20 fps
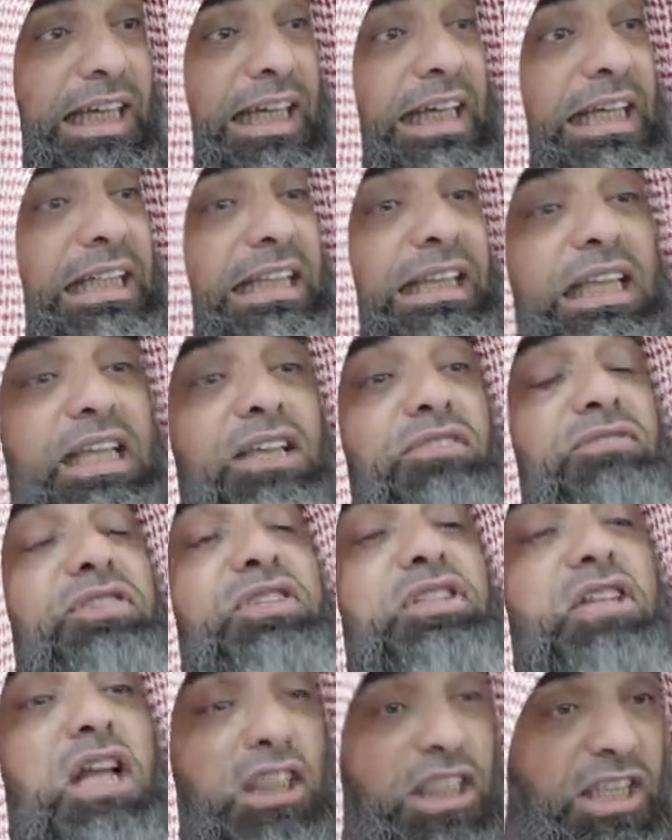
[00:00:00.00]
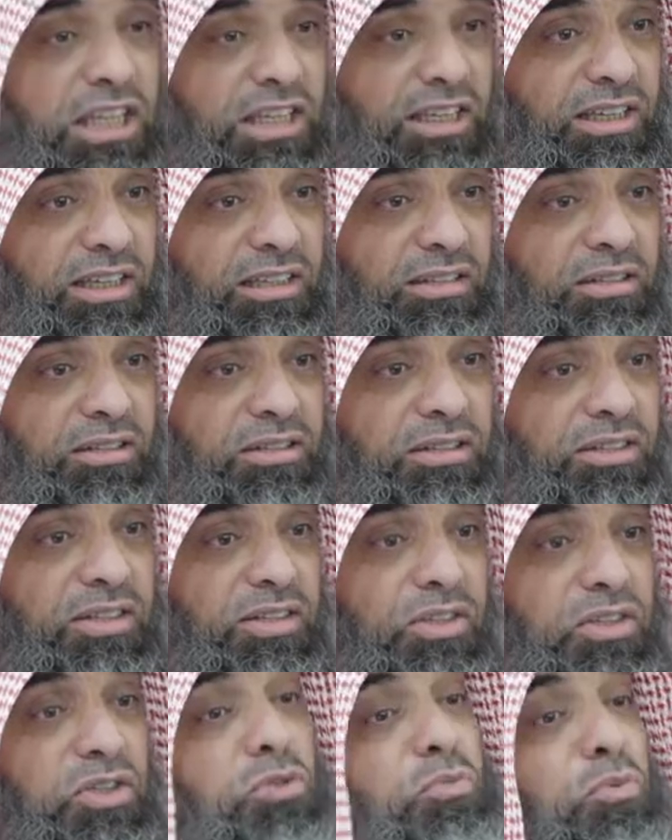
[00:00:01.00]
It leaves nothing,
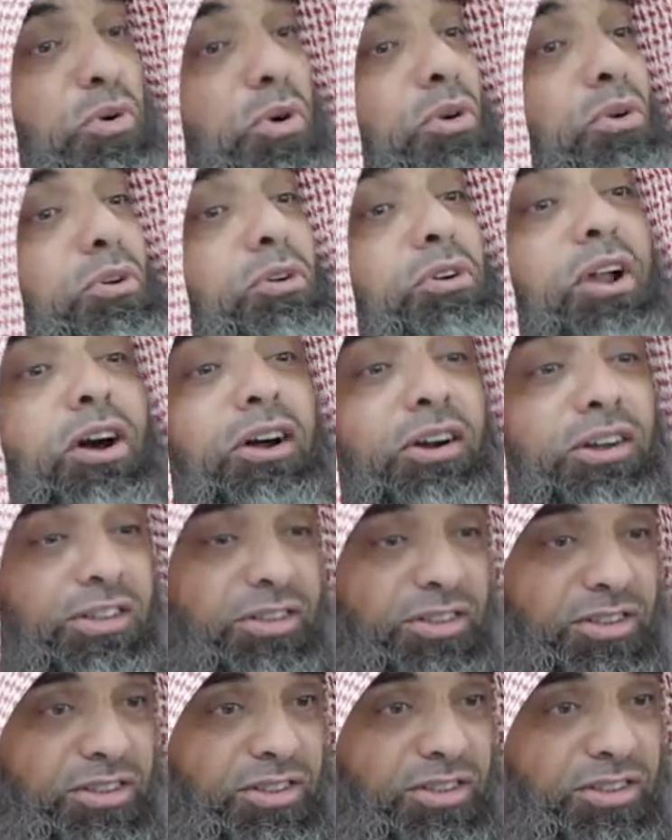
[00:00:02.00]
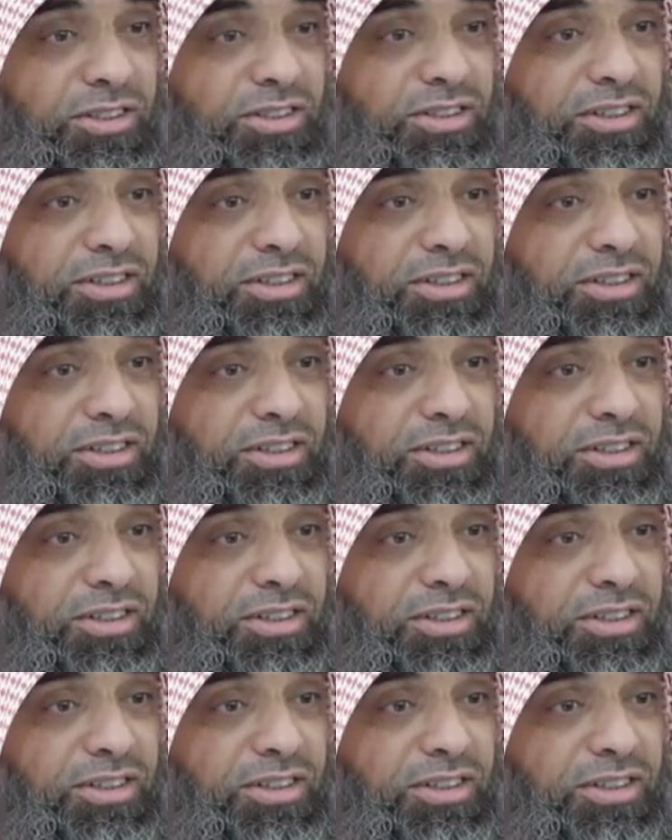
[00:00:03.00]
small or large,